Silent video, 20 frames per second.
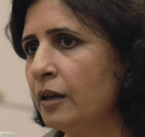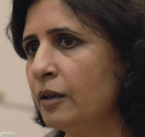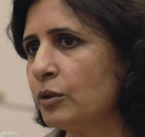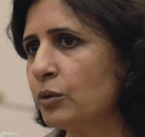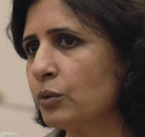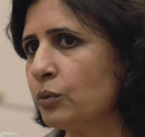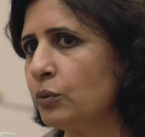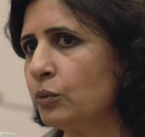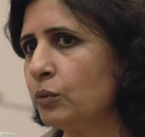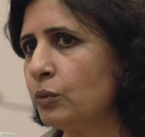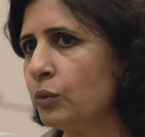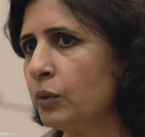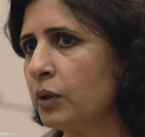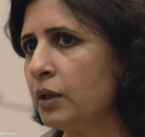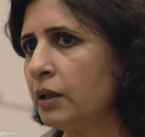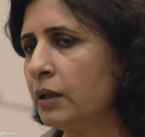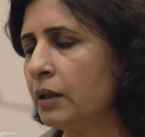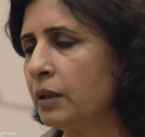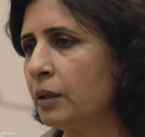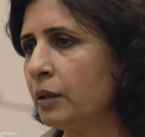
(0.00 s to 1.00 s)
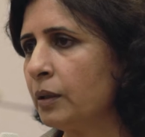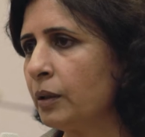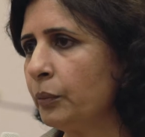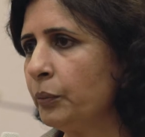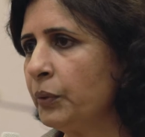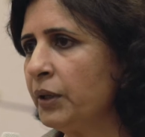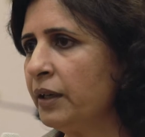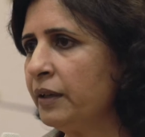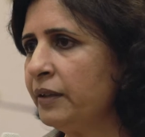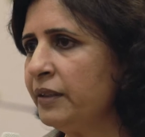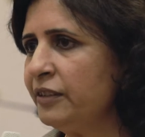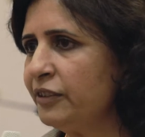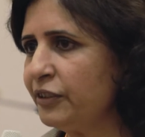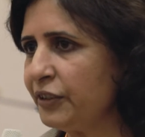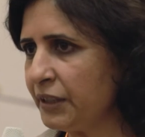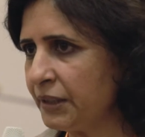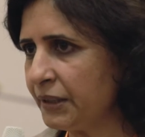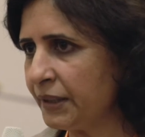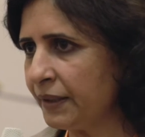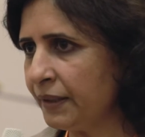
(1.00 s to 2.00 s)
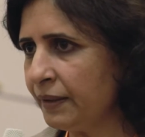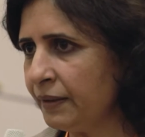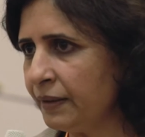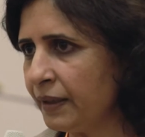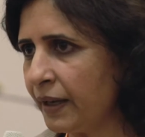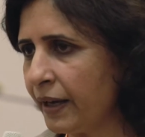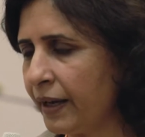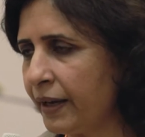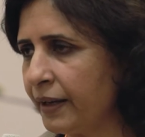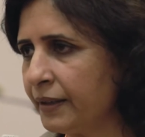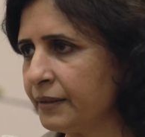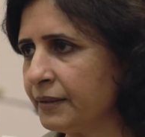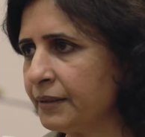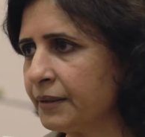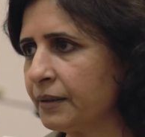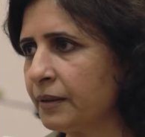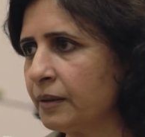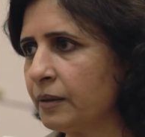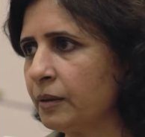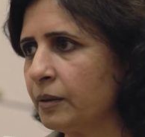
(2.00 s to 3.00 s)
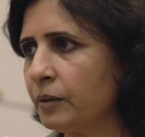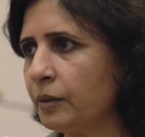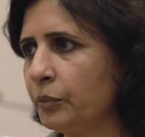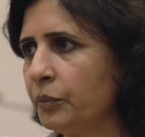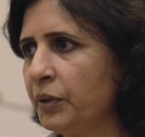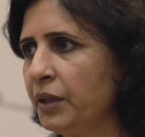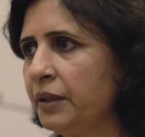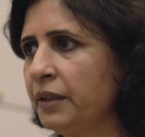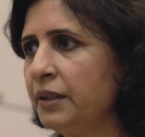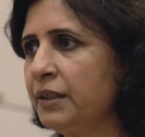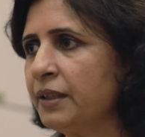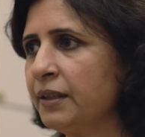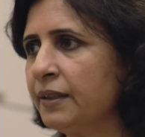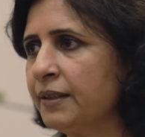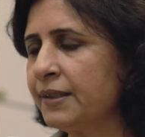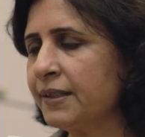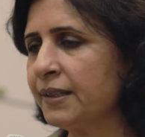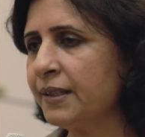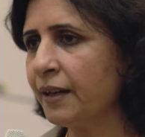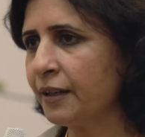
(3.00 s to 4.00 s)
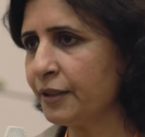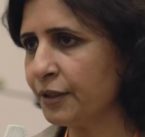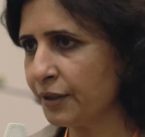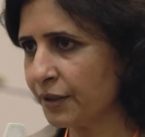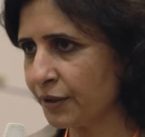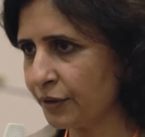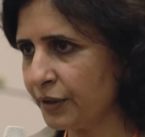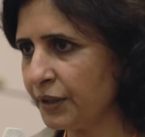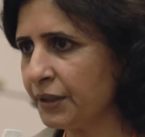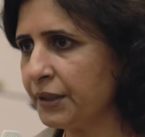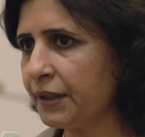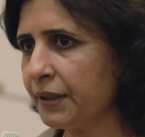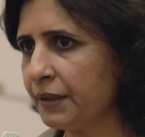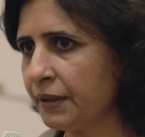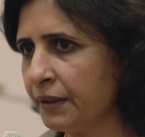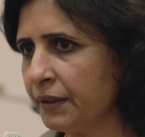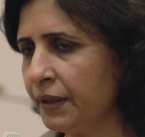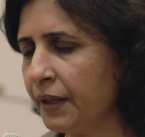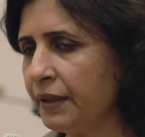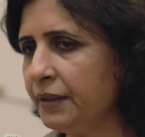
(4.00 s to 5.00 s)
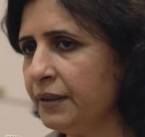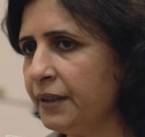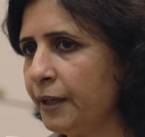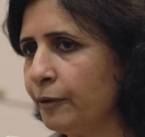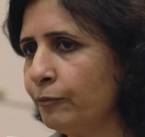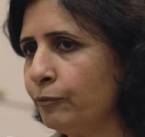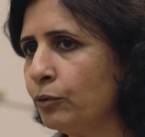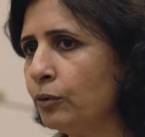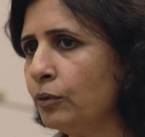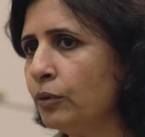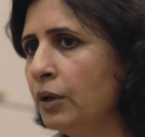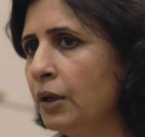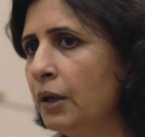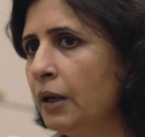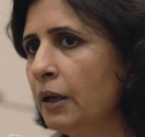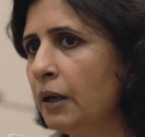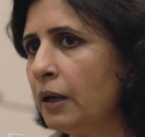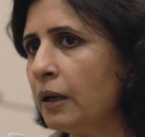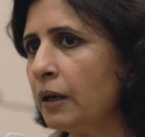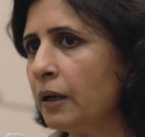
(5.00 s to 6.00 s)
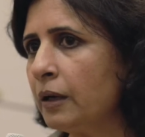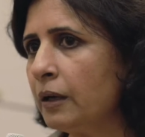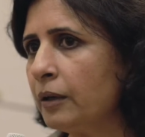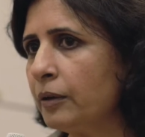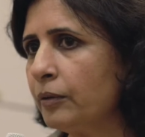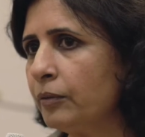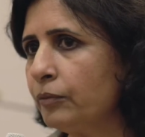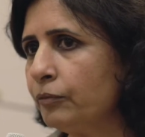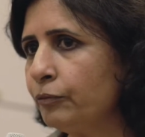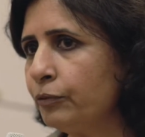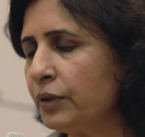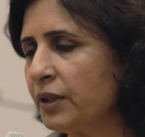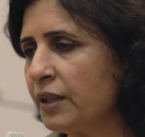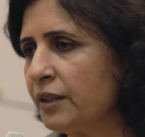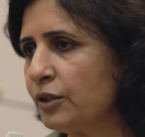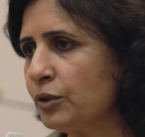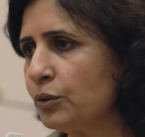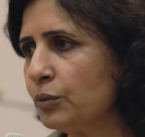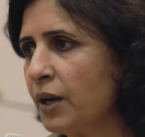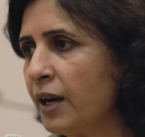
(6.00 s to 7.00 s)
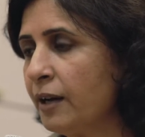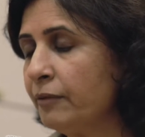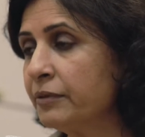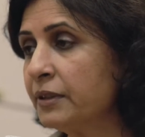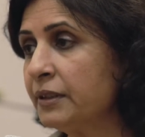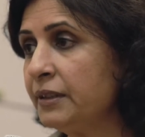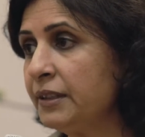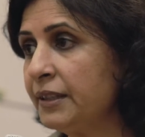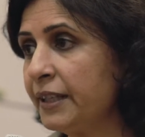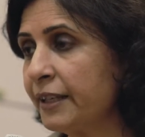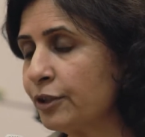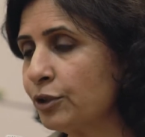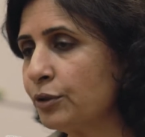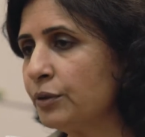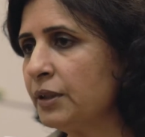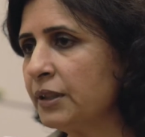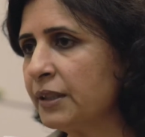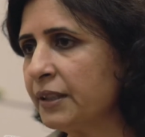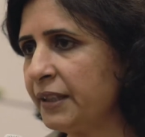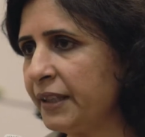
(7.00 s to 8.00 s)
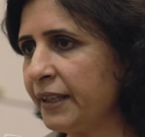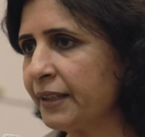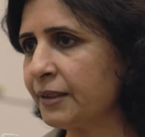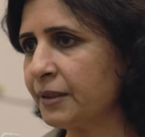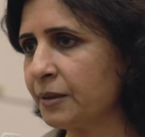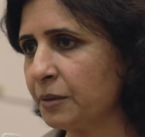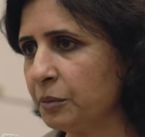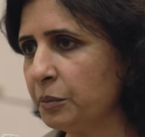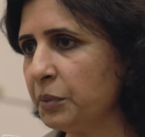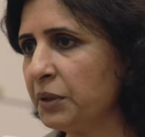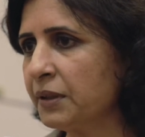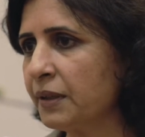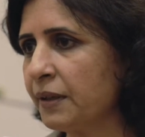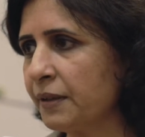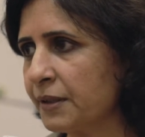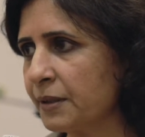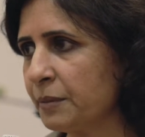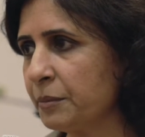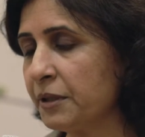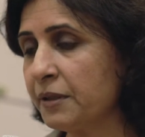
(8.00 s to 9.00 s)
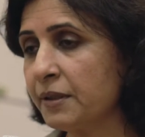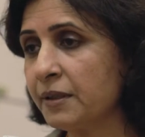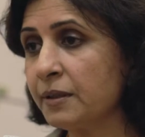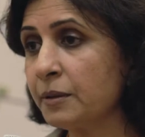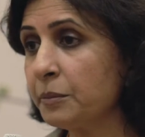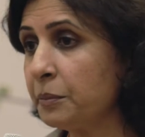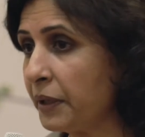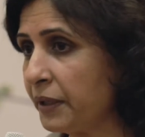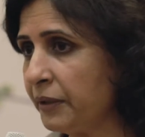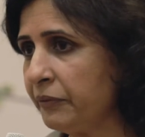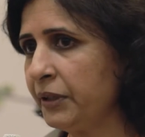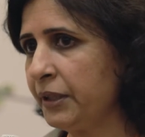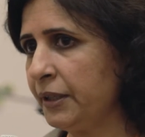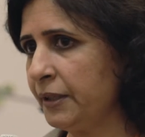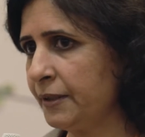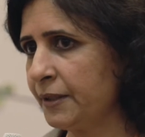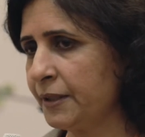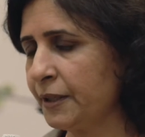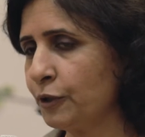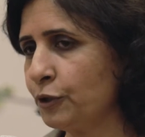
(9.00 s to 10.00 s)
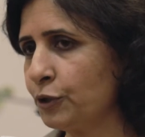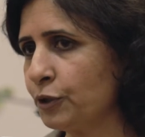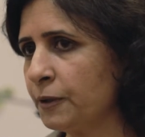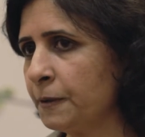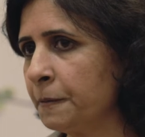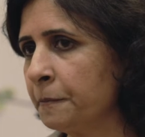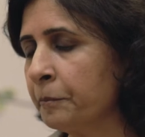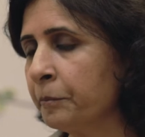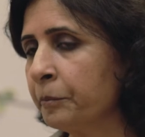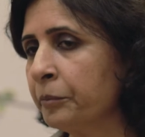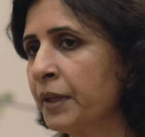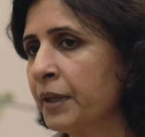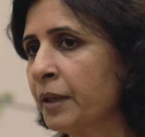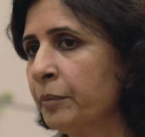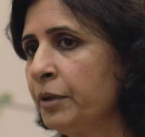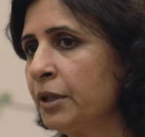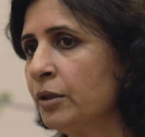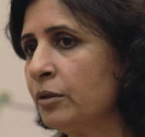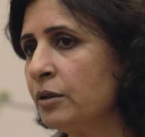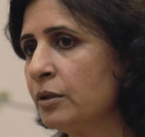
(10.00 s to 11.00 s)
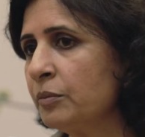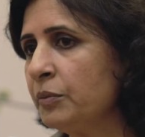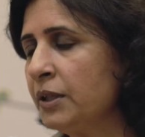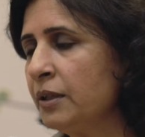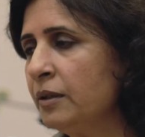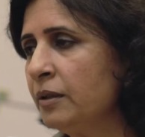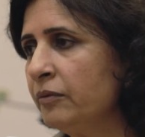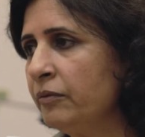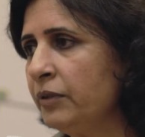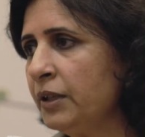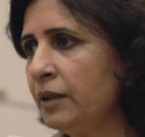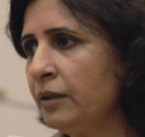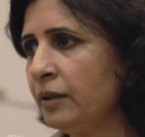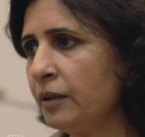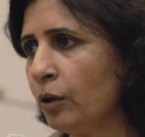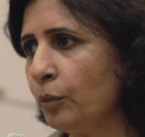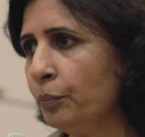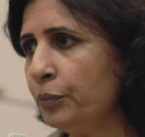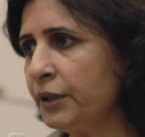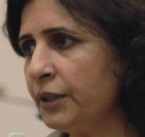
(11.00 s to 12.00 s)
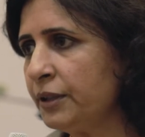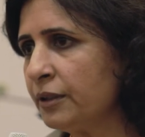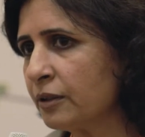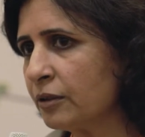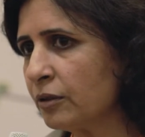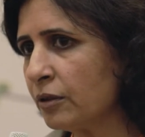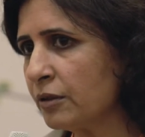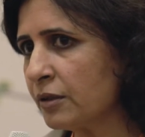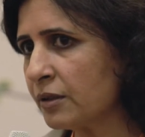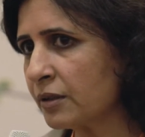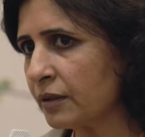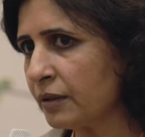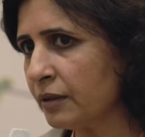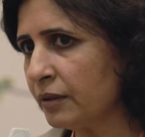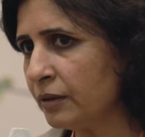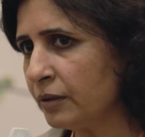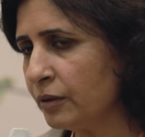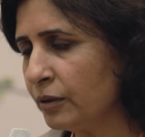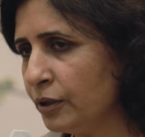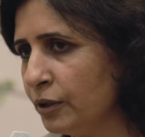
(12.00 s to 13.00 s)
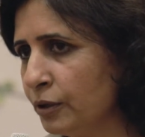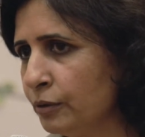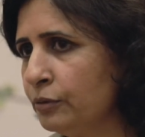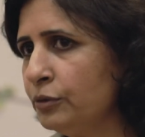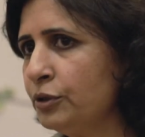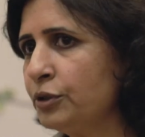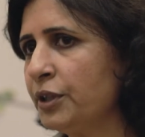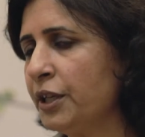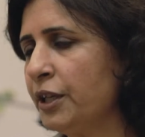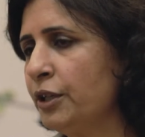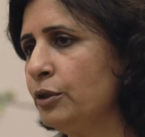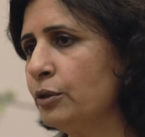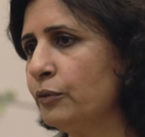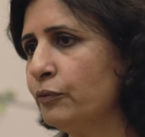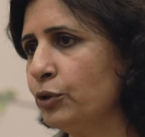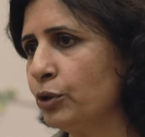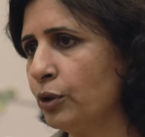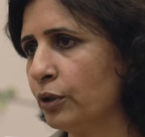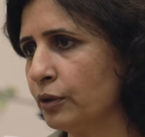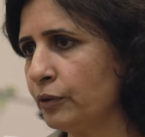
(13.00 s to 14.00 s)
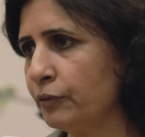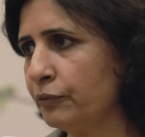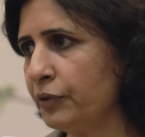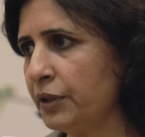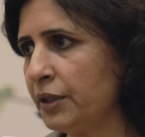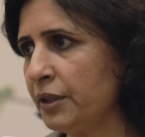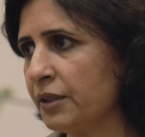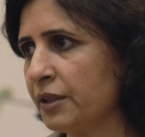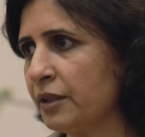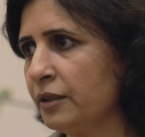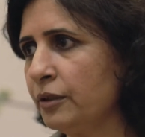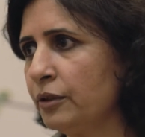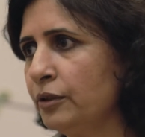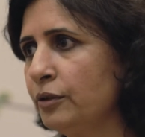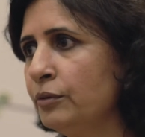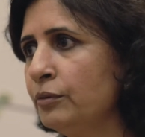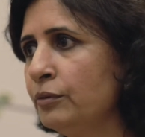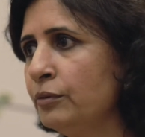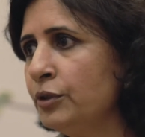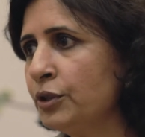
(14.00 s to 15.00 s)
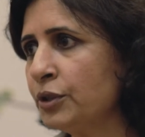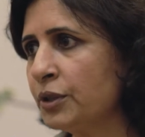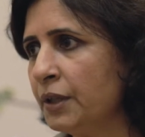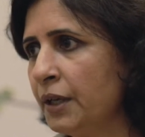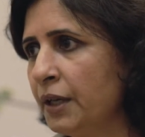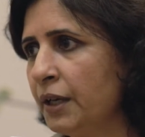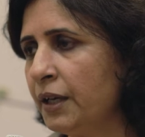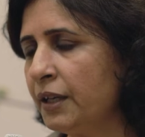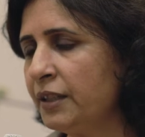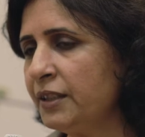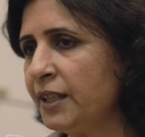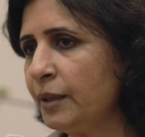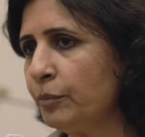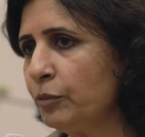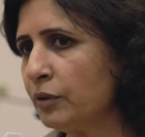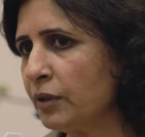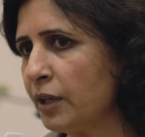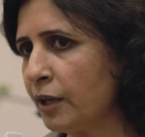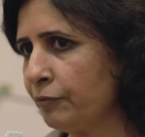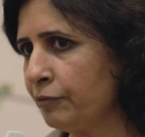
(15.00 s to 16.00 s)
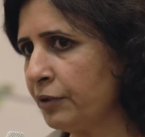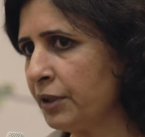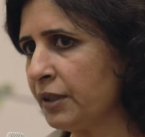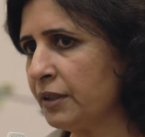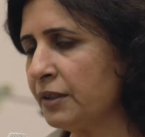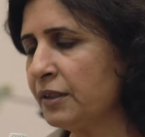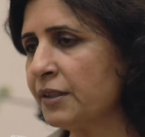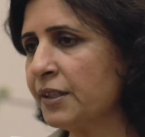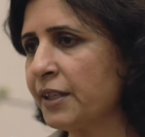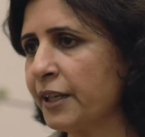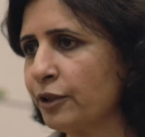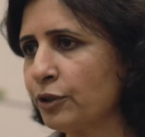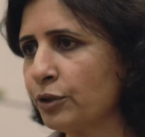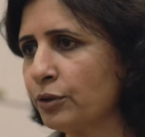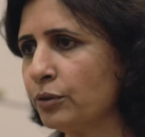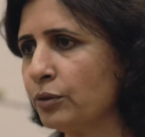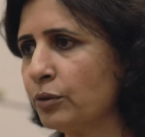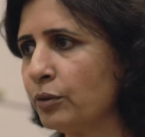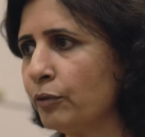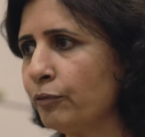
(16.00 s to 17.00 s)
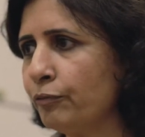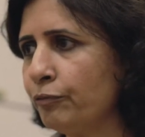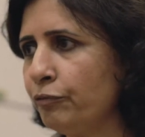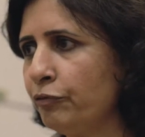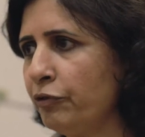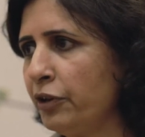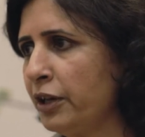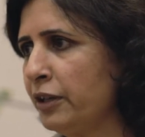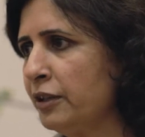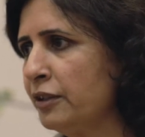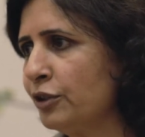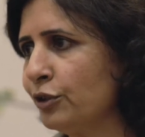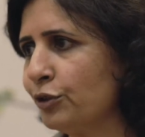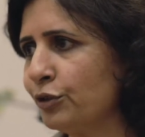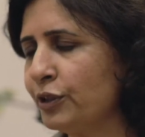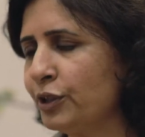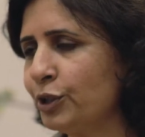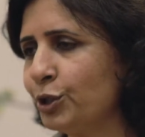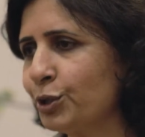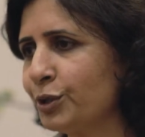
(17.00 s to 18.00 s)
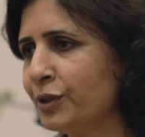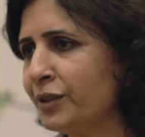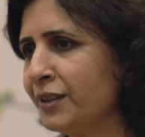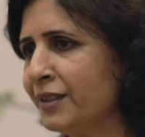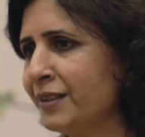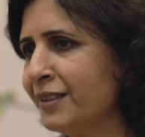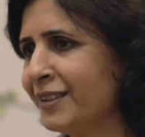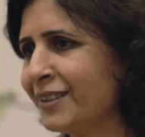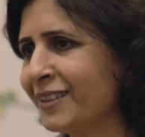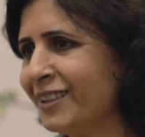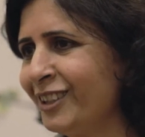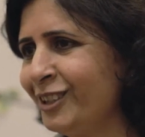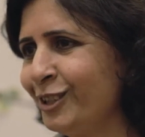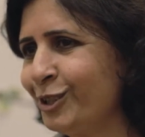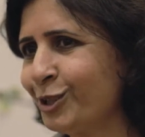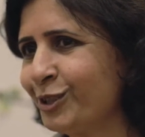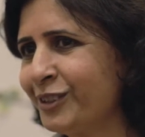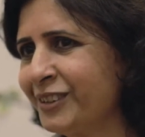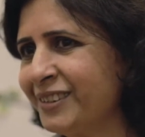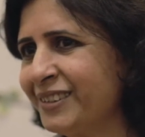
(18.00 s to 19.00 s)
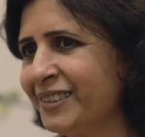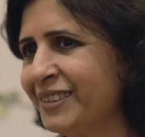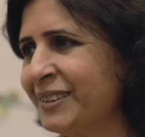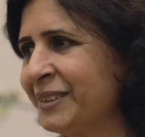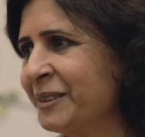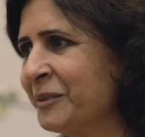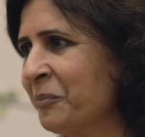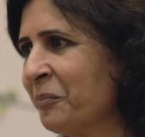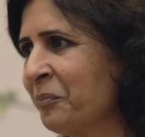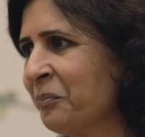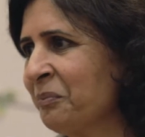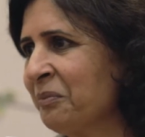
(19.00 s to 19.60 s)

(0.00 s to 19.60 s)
So we are in retail, and we are India's largest retailer, and therefore for us to have contextual connect with customers is very, very essential, because we operate across a huge range of geographies and a huge demographic intersection of various traditions, cultures,